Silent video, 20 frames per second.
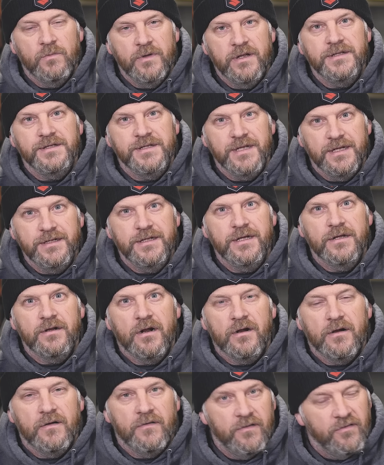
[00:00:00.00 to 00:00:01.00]
We did get
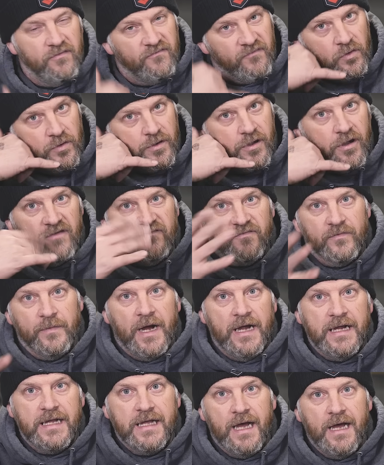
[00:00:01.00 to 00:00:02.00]
our phone call from
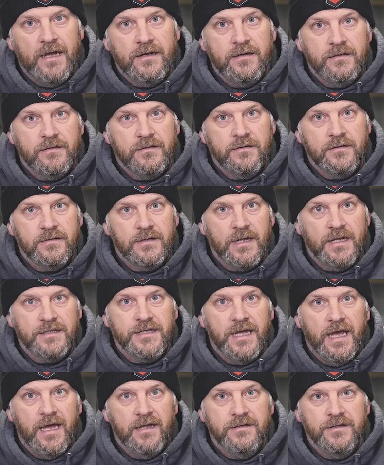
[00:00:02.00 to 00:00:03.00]
ICON, not
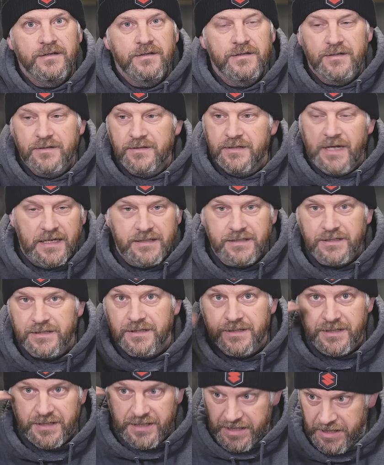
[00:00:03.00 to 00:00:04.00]
to add to the, not to
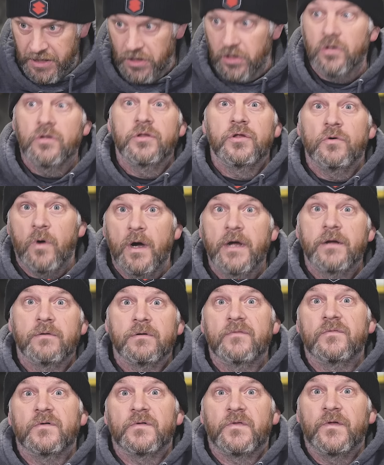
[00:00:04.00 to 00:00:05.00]
kill the White
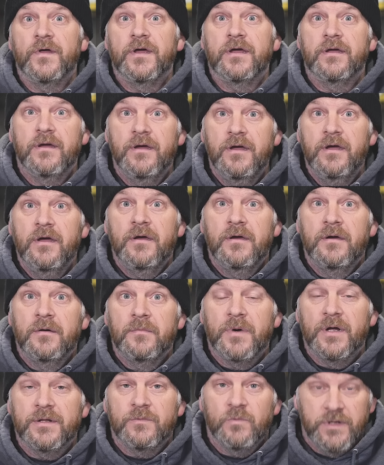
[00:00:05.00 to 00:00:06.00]
River thing,
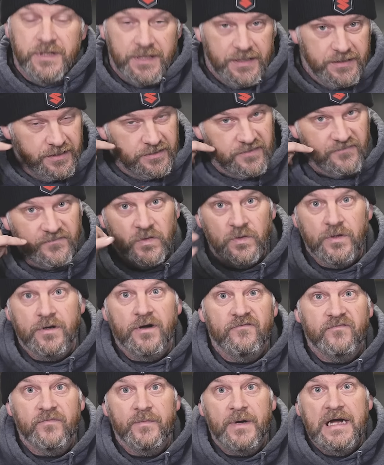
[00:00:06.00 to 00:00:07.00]
but we did get the phone
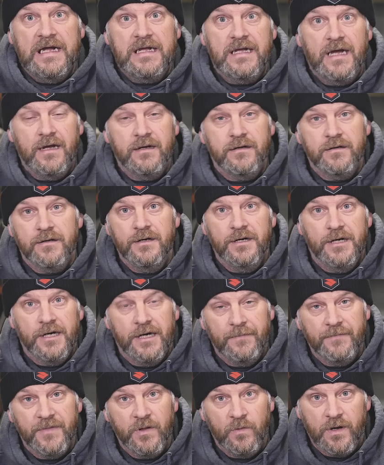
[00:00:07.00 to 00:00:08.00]
call from ICON.
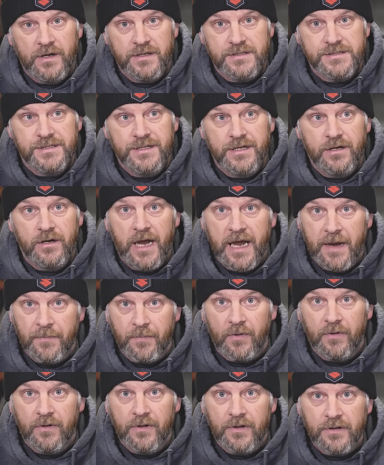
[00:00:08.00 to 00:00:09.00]
Um, they want us in there
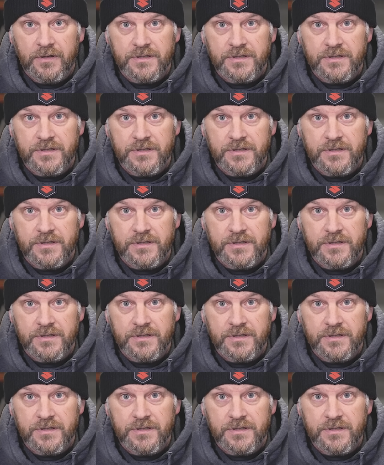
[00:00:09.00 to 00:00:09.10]
April.